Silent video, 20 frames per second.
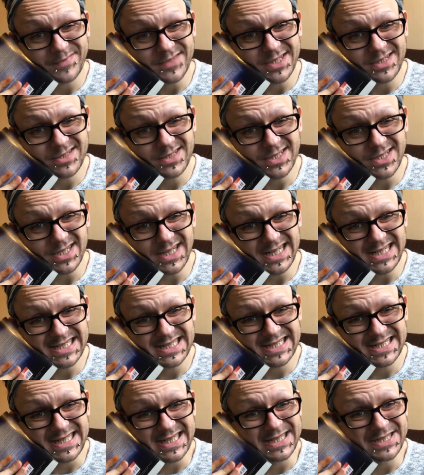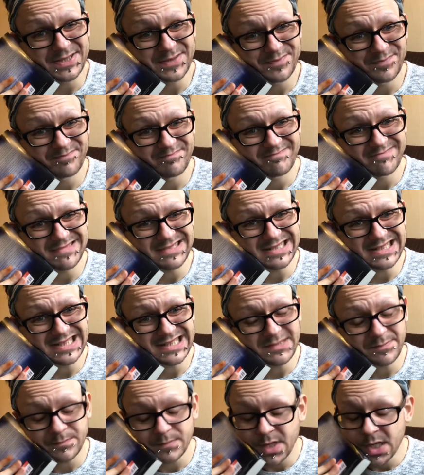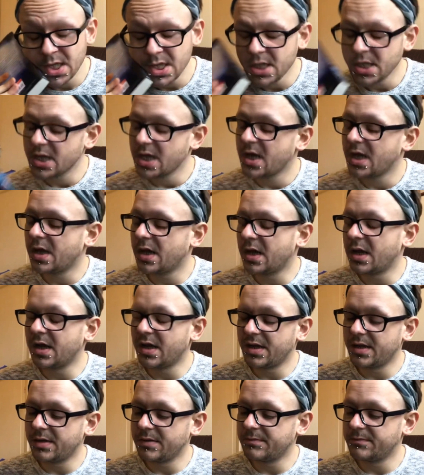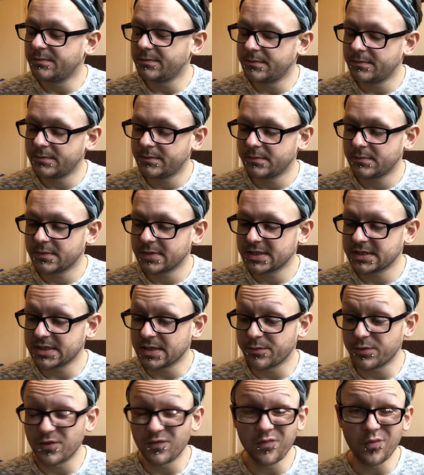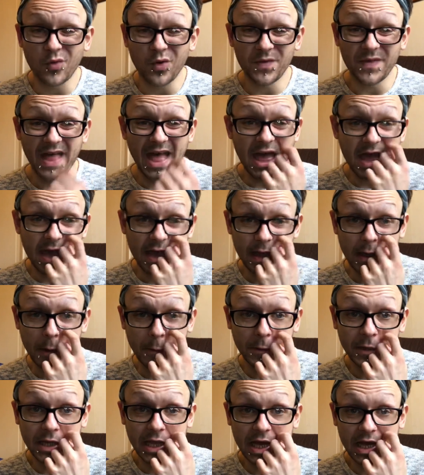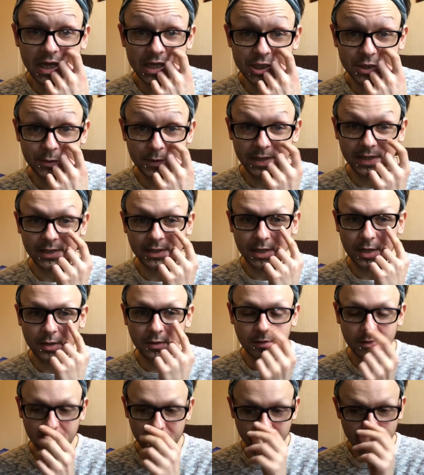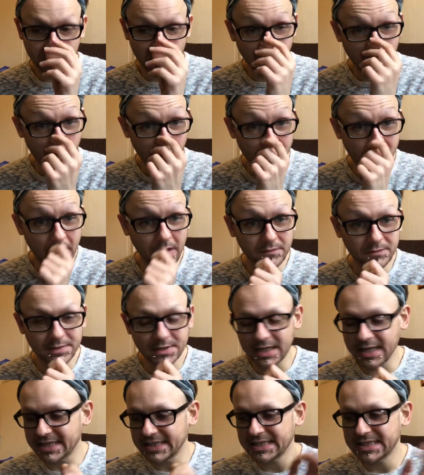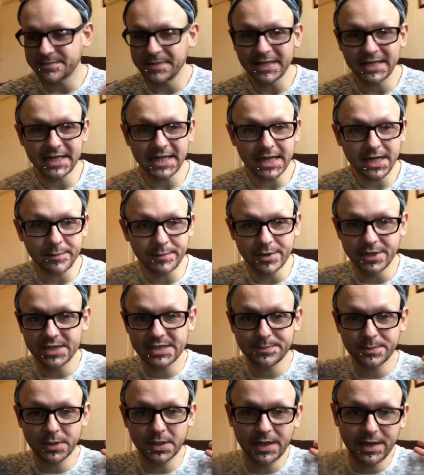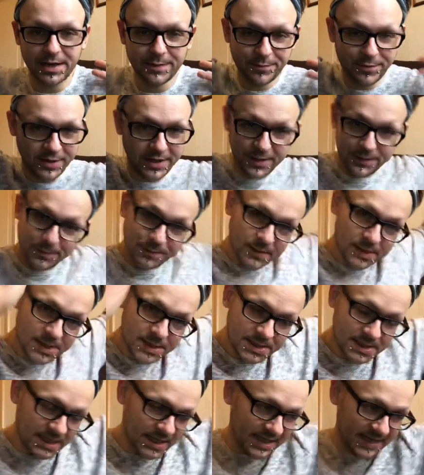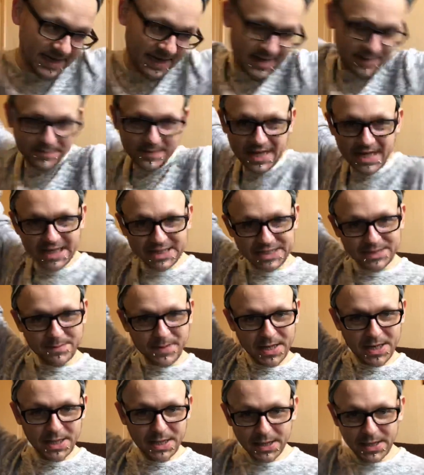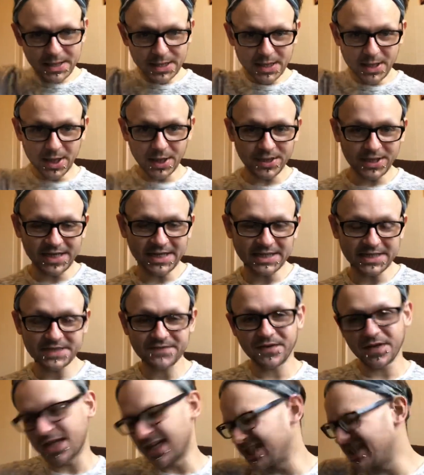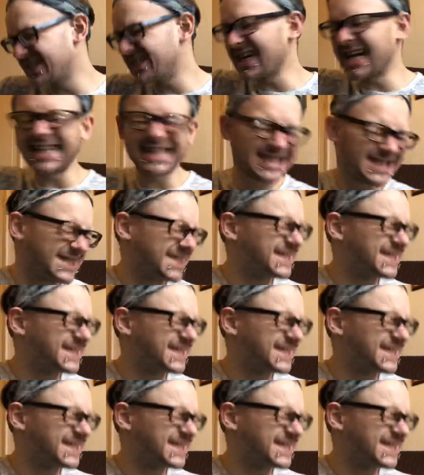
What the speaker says: So that's sad. Because I would have worn the heck out of that, as you well know. We walk around like smelling like a municipal library, just like, yep, that's me on the dance floor, like dance,